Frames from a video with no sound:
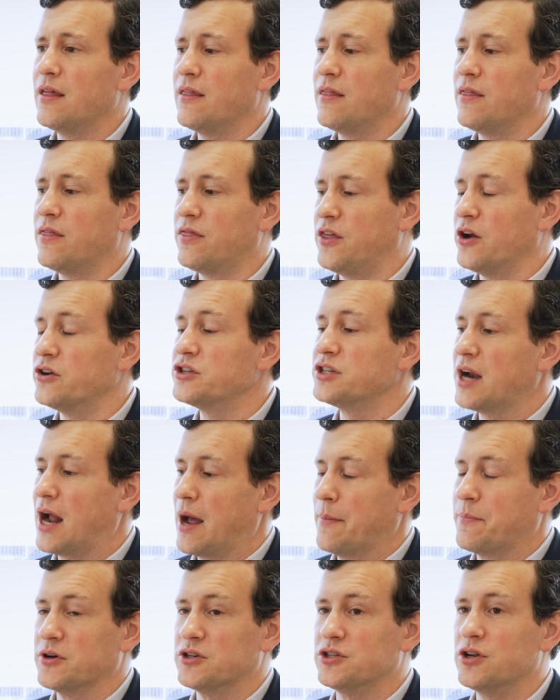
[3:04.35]
There's an
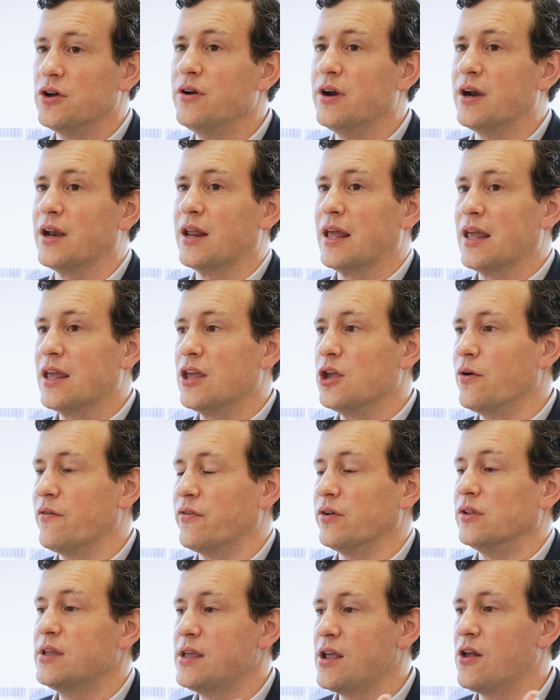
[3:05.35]
opportunity. You have
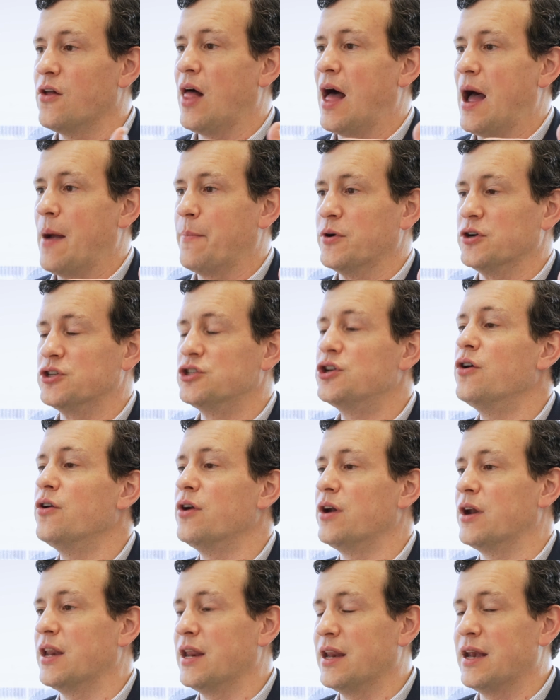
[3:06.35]
a legal
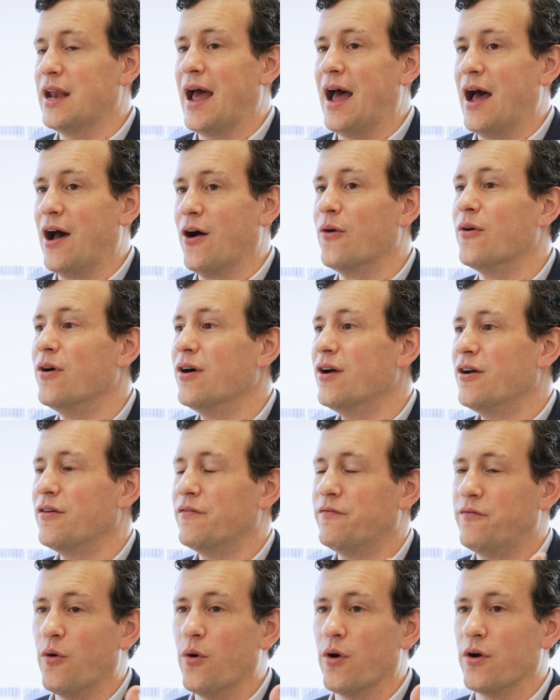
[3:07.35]
opportunity now
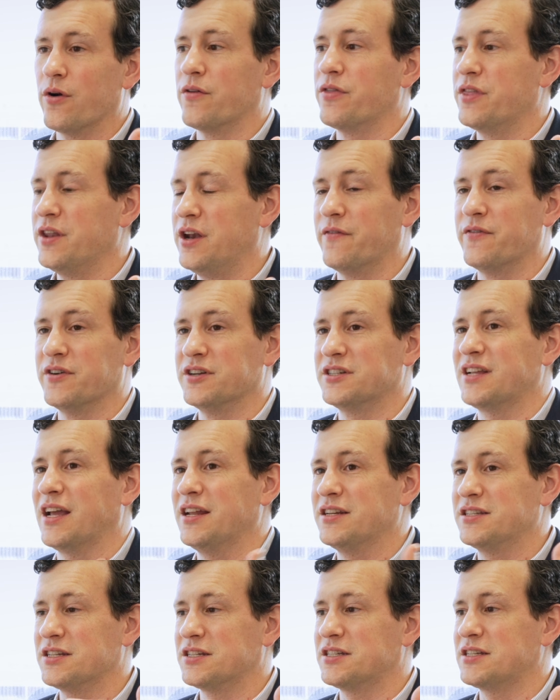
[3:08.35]
for the different
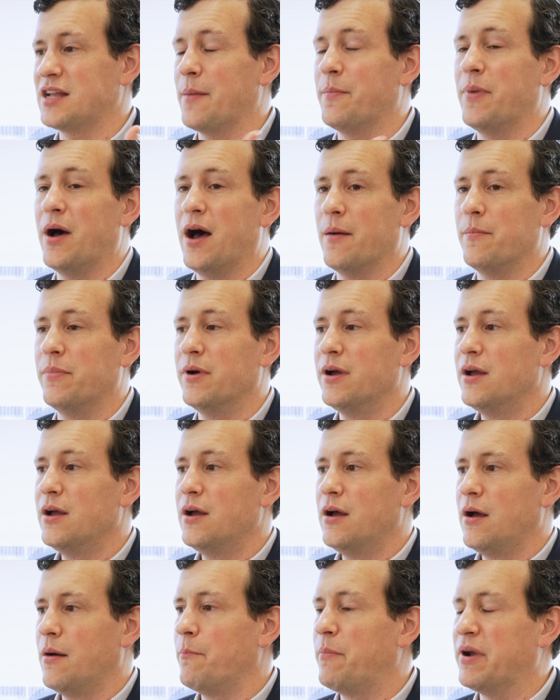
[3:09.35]
states to step up,
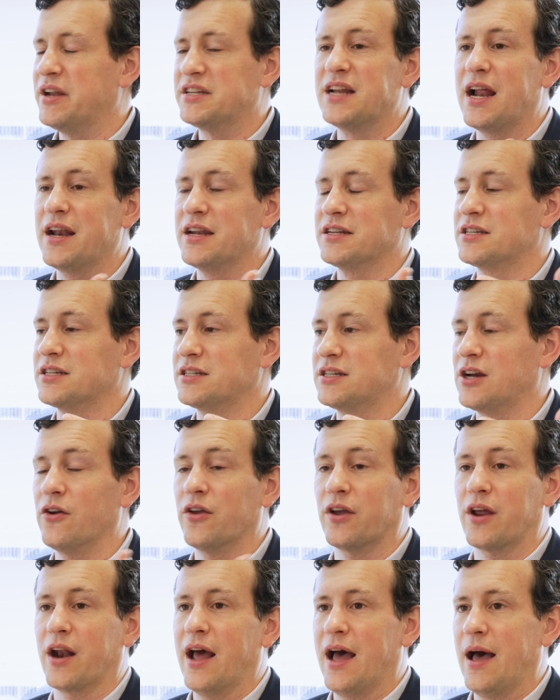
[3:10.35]
but it's not
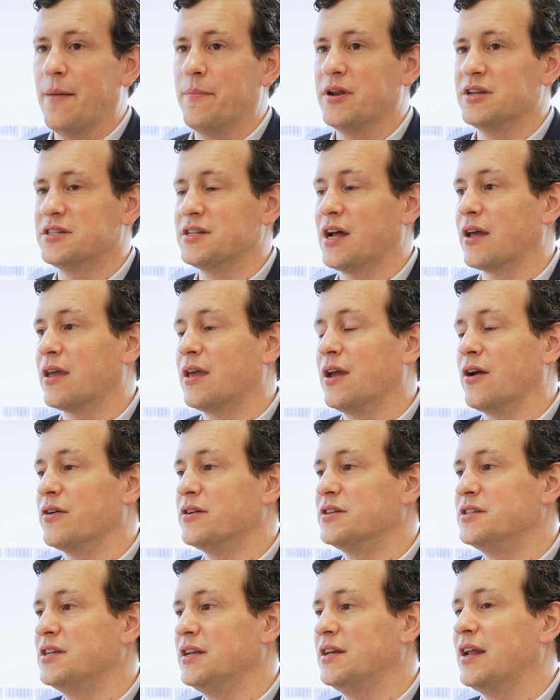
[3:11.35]
necessarily going to happen. It's not
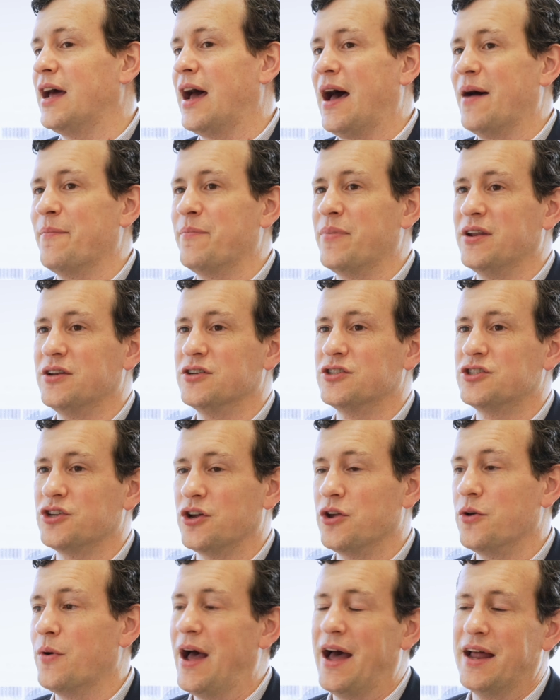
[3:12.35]
guaranteed to happen. So
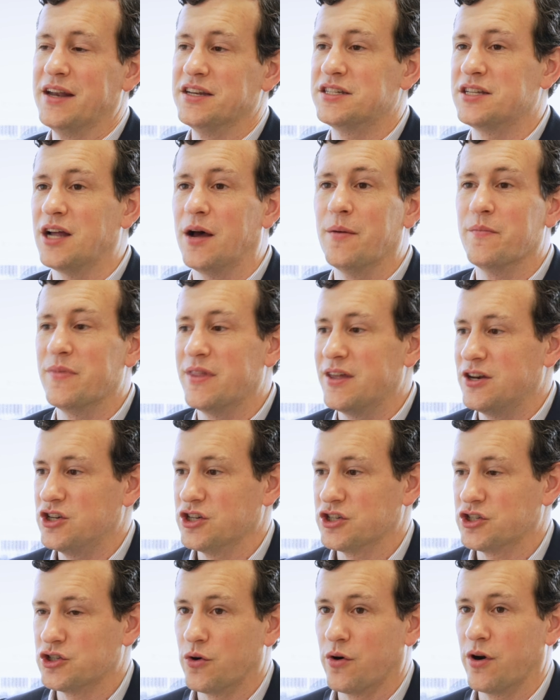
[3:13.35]
you had some that
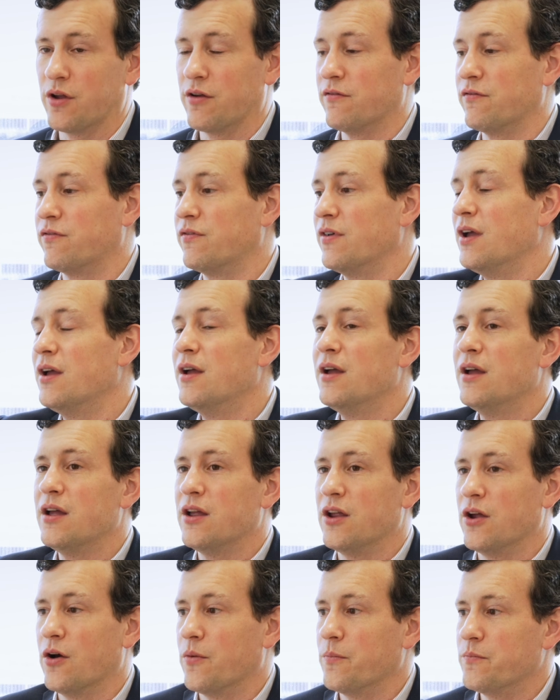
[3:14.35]
just sort of,
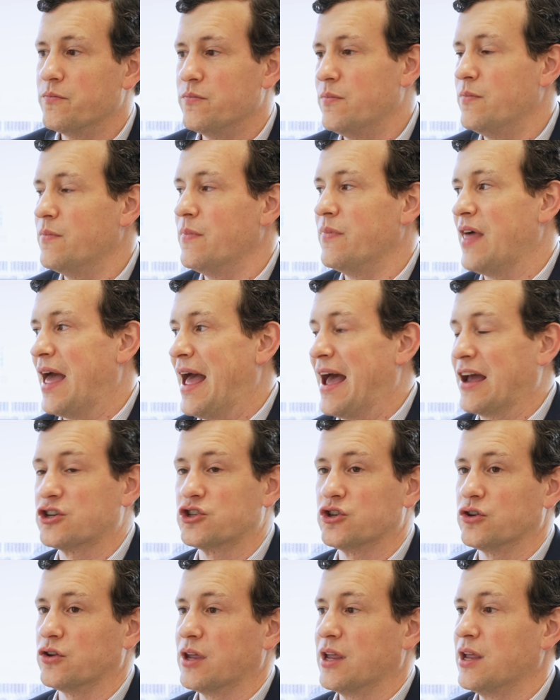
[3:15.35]
they
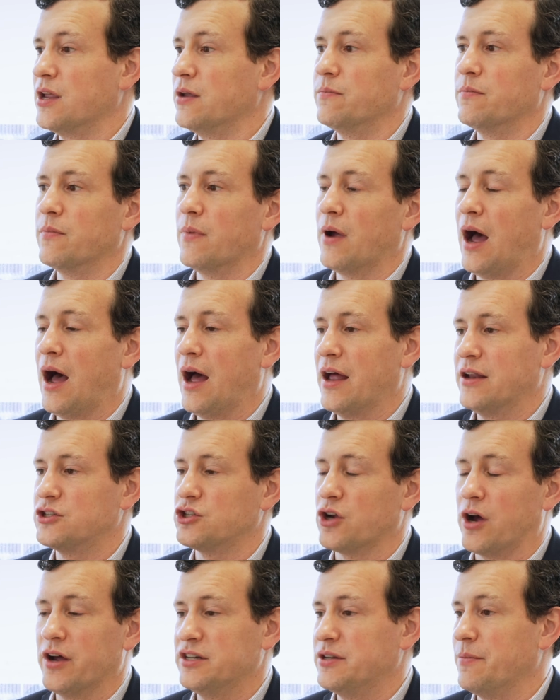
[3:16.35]
actually
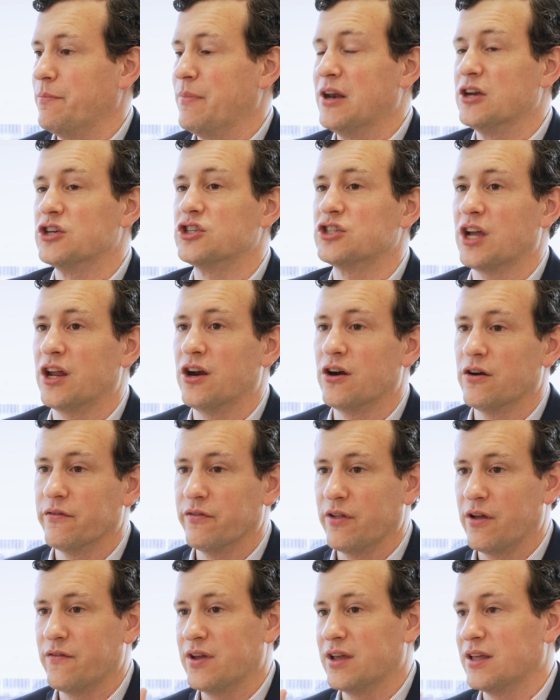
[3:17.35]
saw a diminished standard of
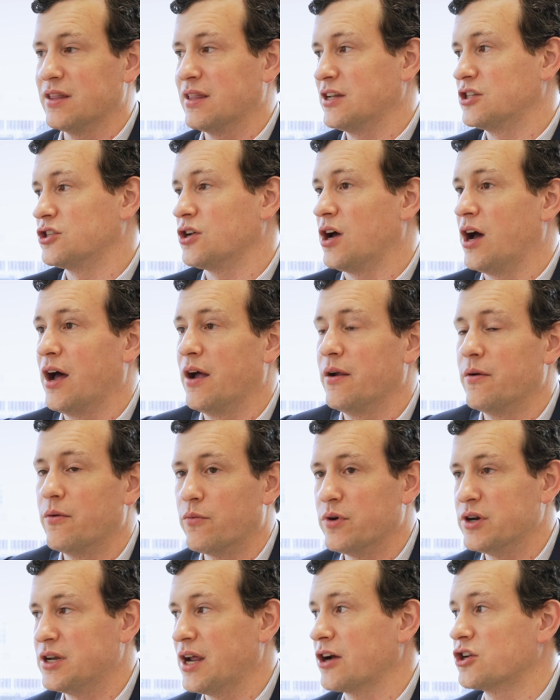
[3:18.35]
living. They saw a
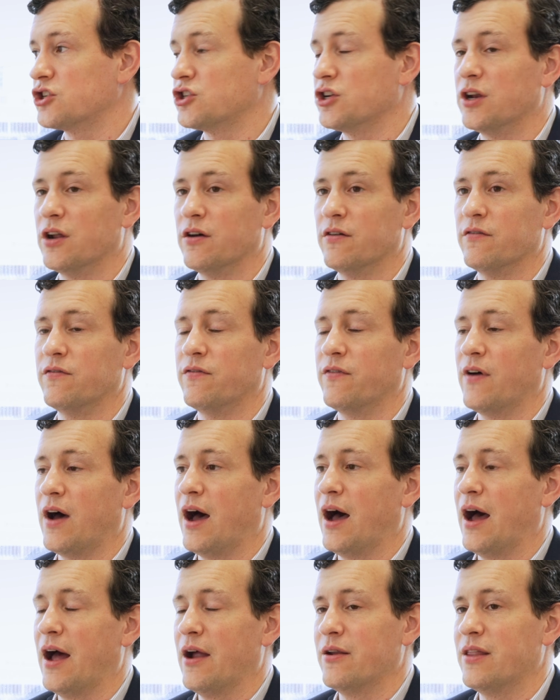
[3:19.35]
reduction of
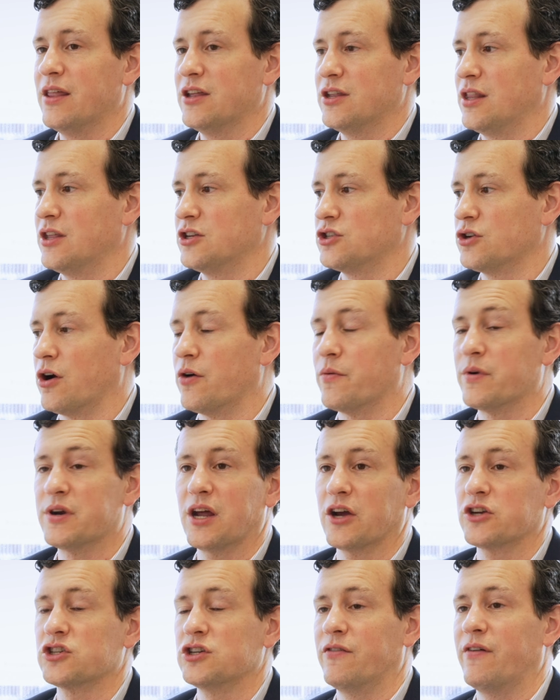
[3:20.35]

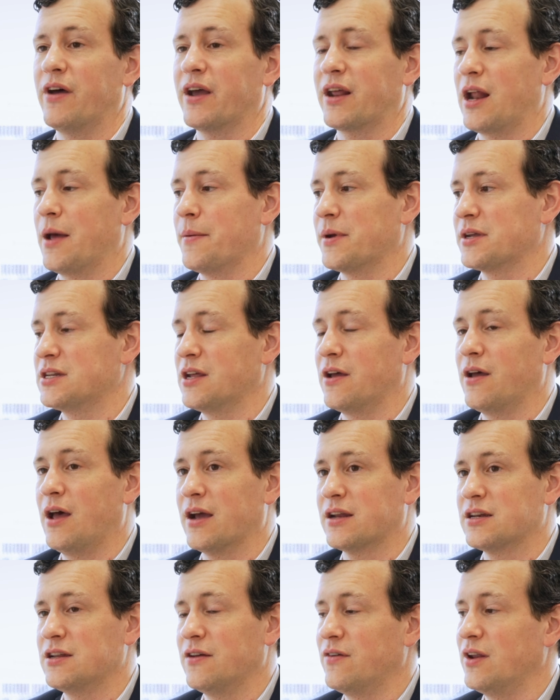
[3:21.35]
economic
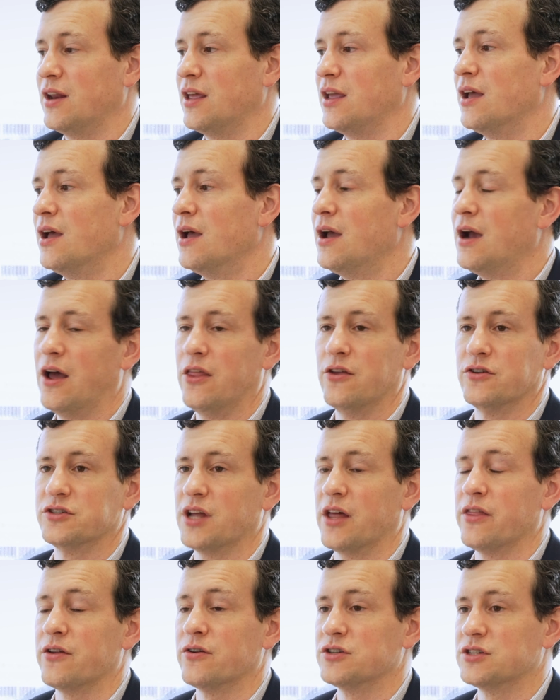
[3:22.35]
activity, and there's
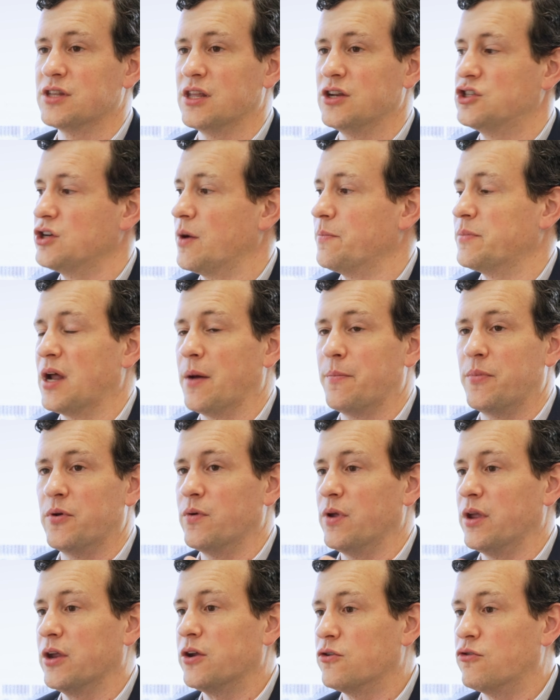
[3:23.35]
others that jumped up and
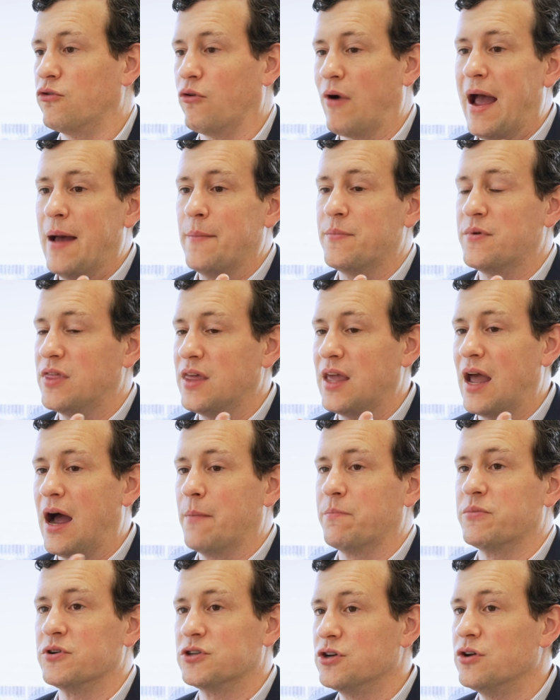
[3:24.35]
really grabbed the
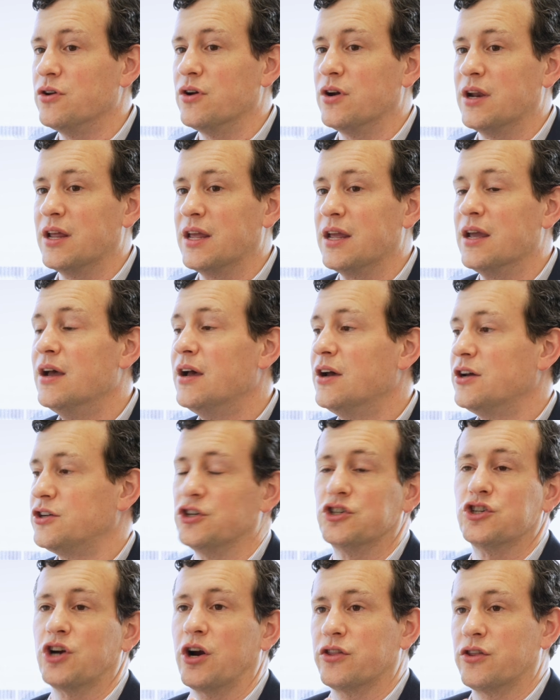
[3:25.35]
opportunity
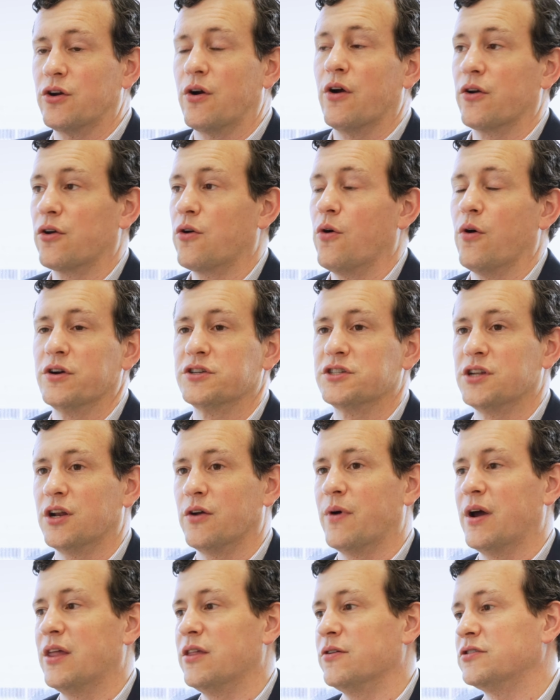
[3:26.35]
to chart their own course in a
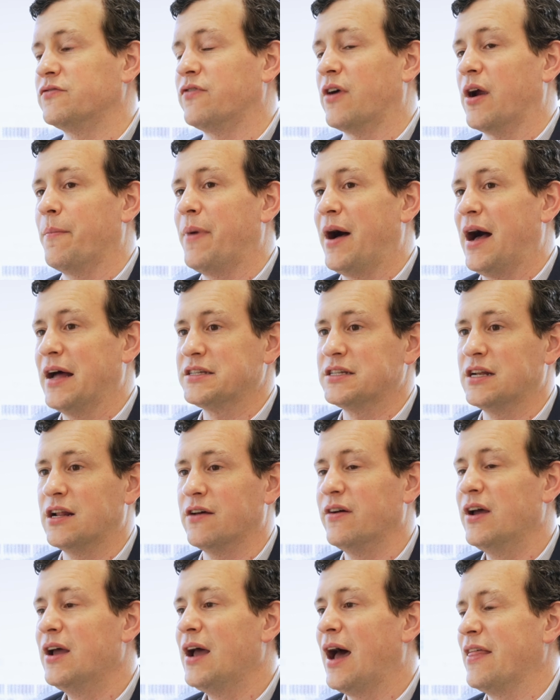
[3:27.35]
way that was very positive.